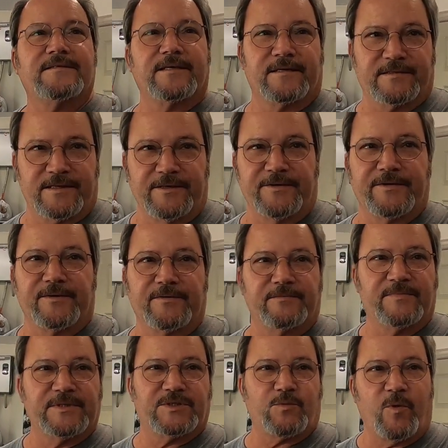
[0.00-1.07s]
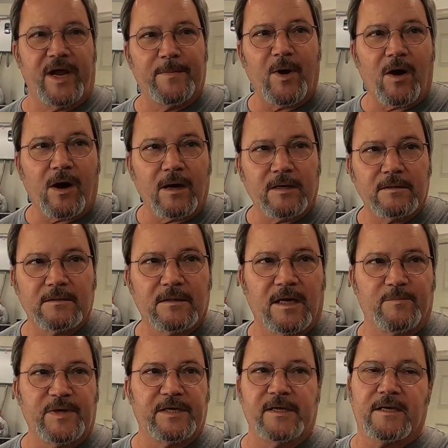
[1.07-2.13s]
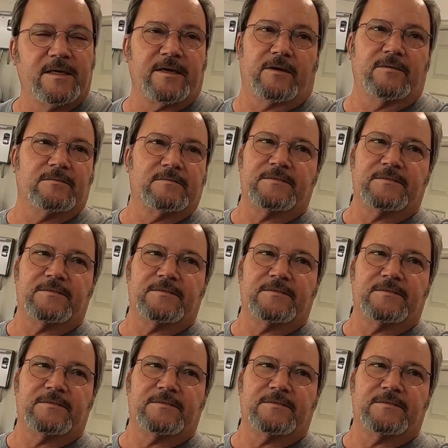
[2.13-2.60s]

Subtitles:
6-cylinder sway bar. I mean, no,